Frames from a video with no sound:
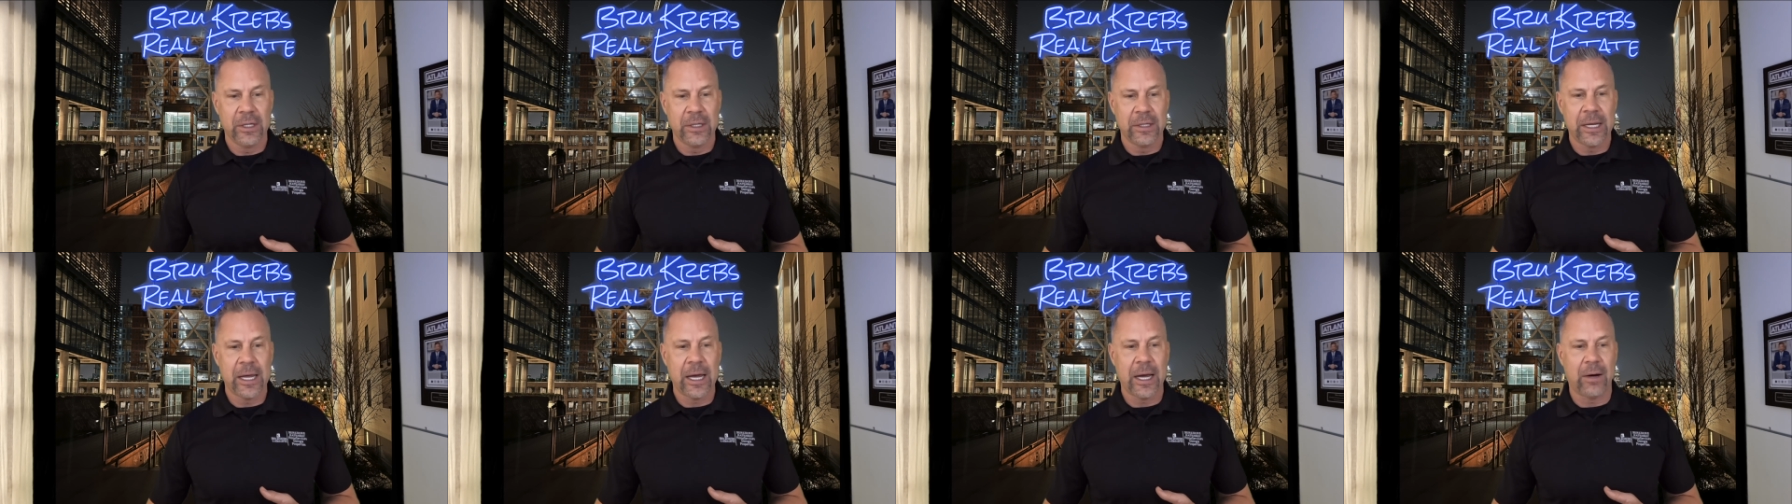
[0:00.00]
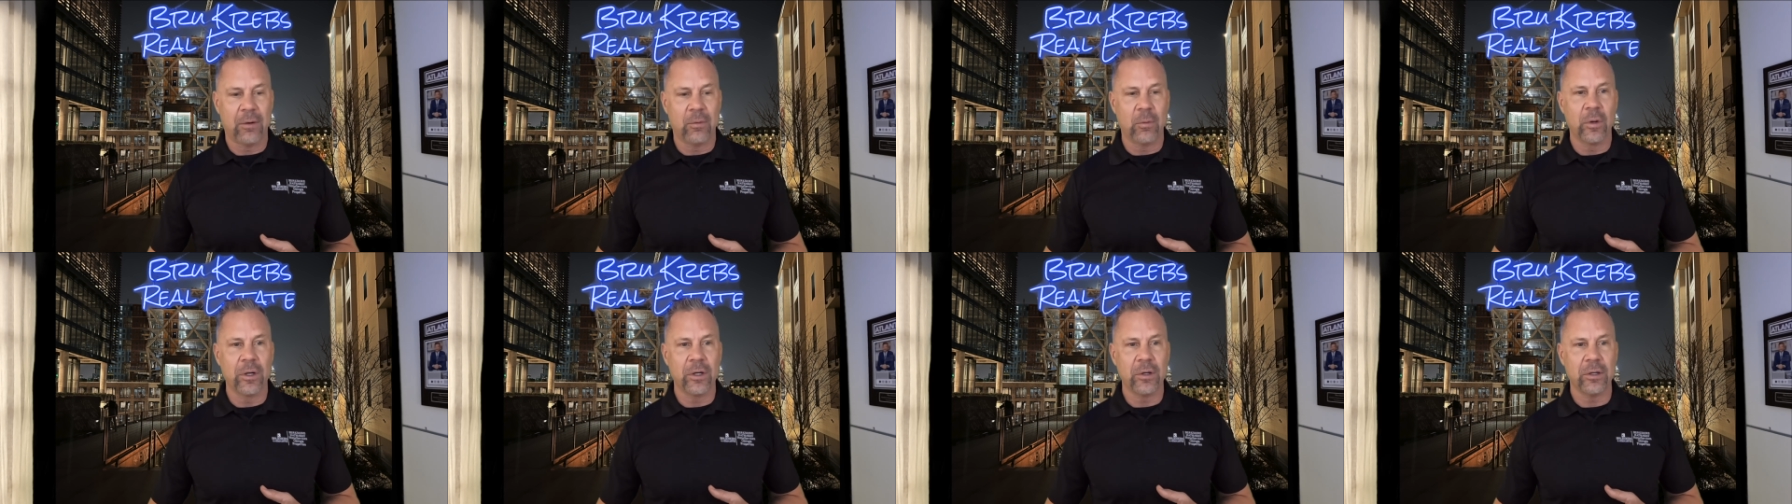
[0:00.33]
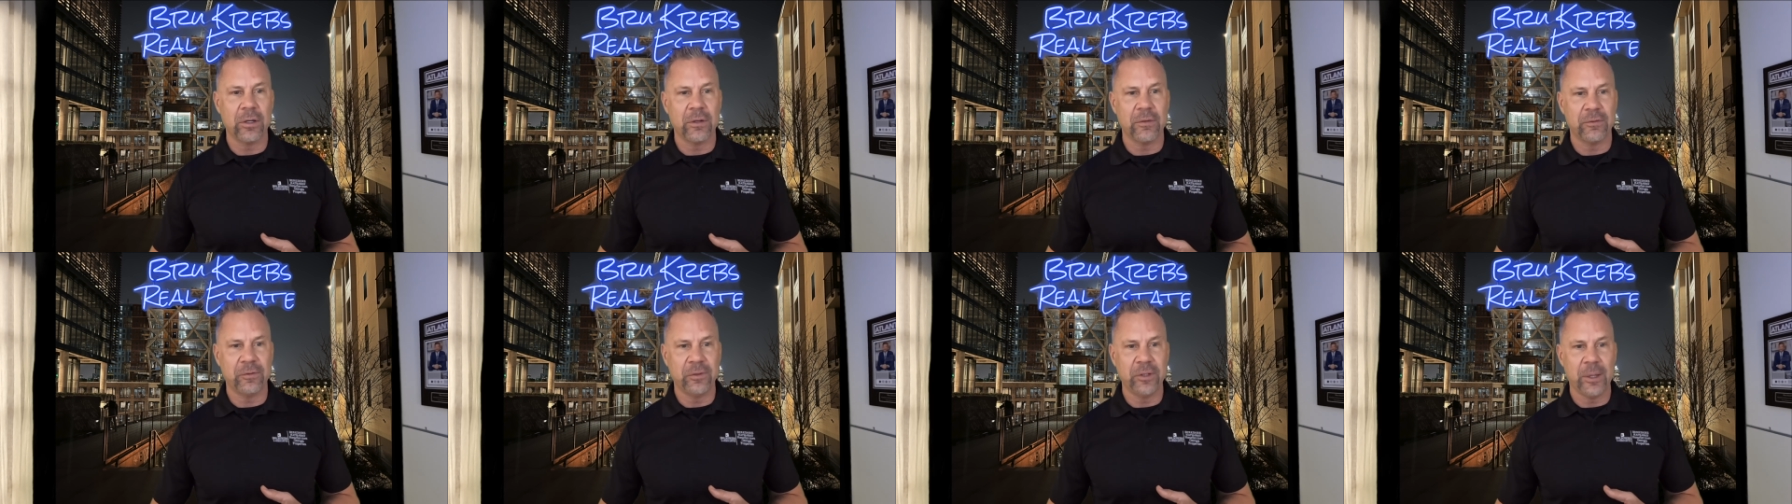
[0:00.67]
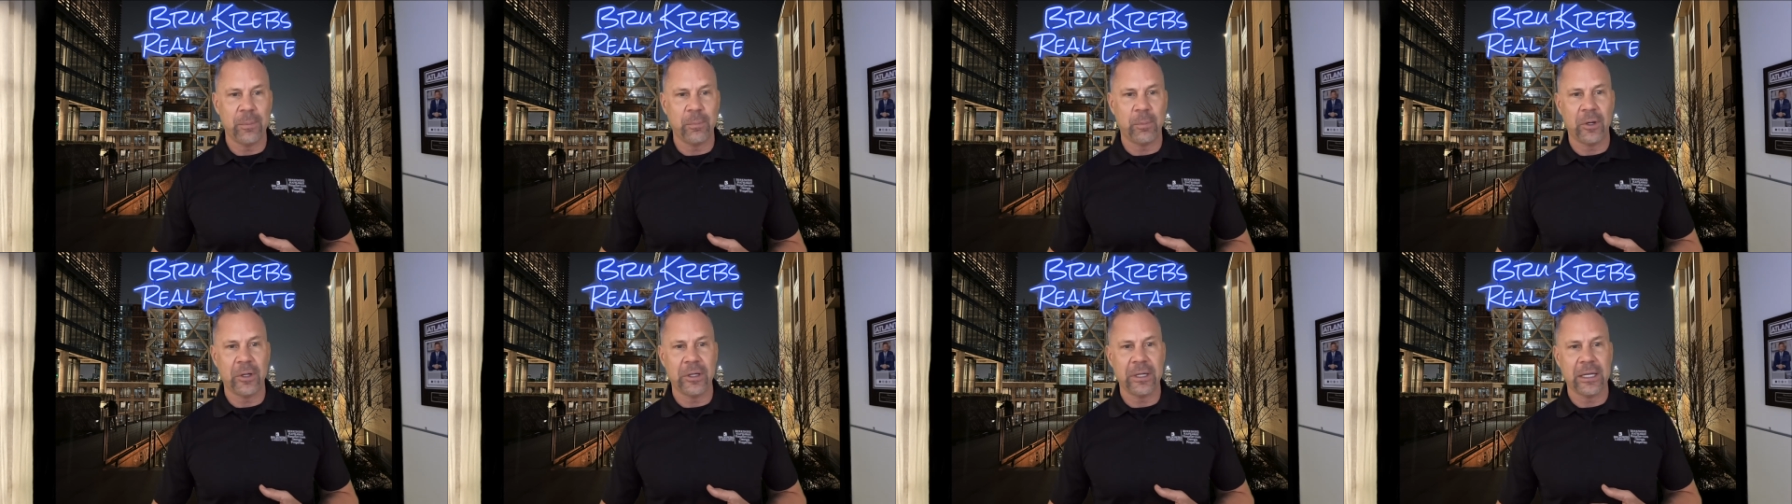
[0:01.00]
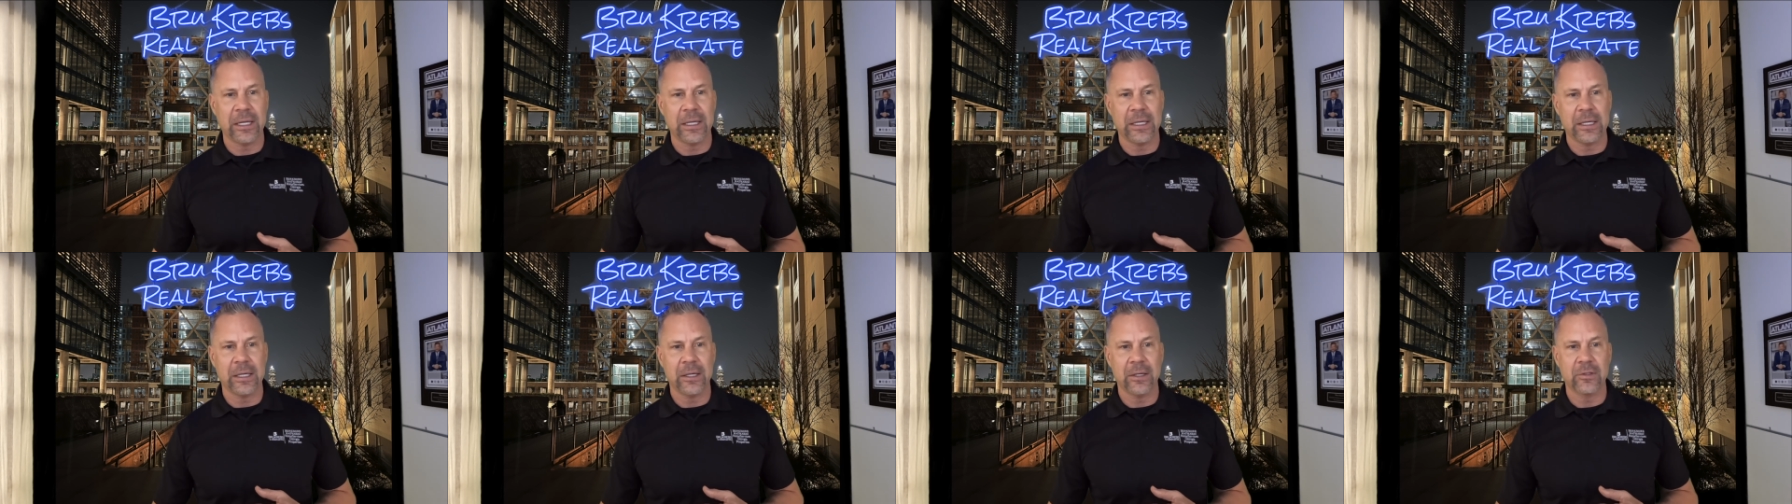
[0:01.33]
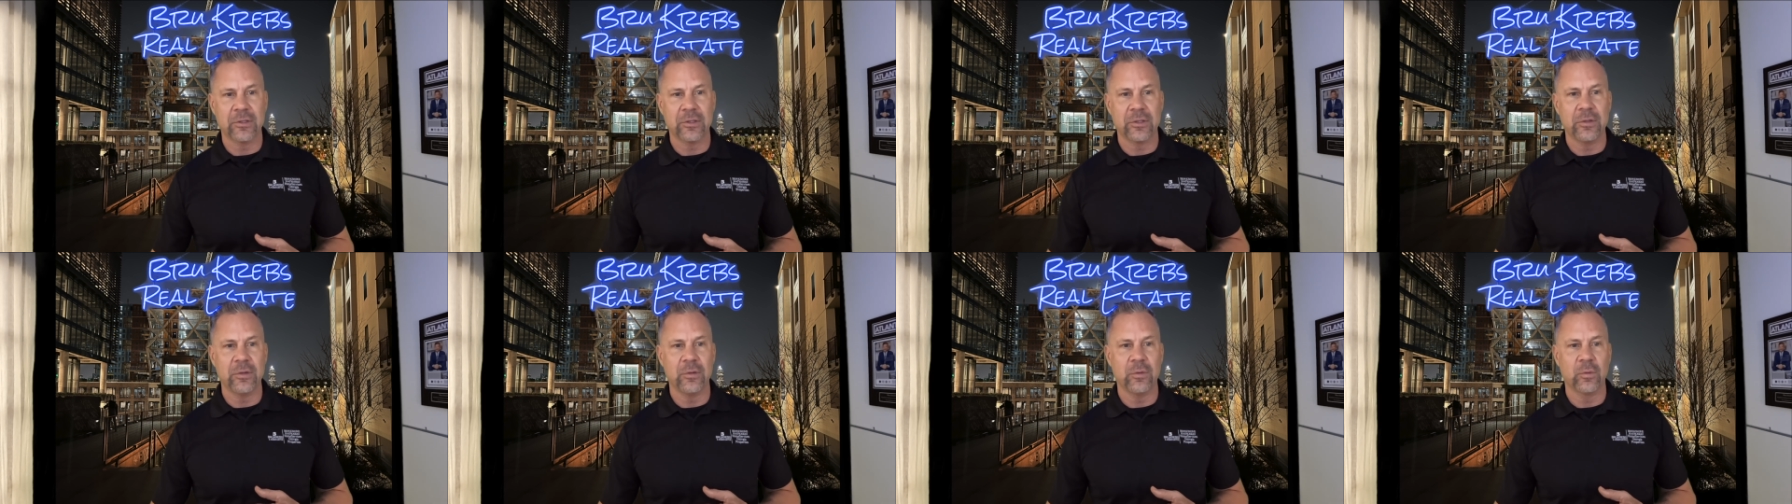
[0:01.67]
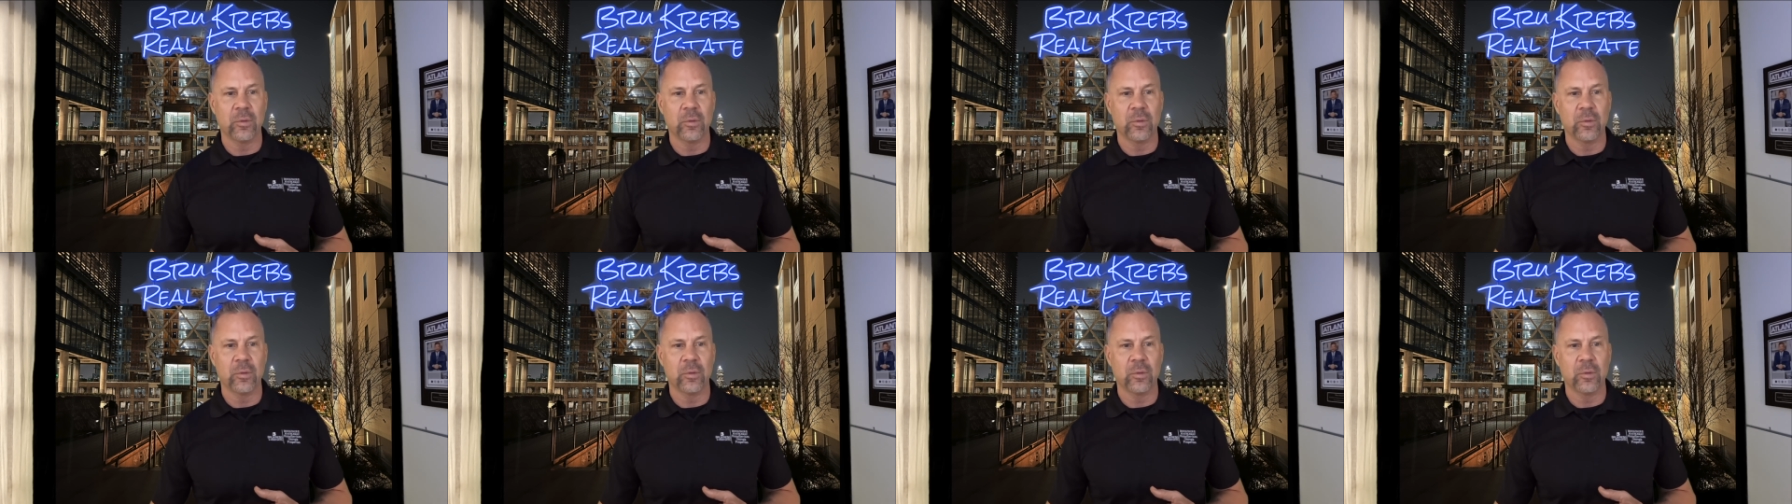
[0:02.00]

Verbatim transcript: Now we're going to flip on in here to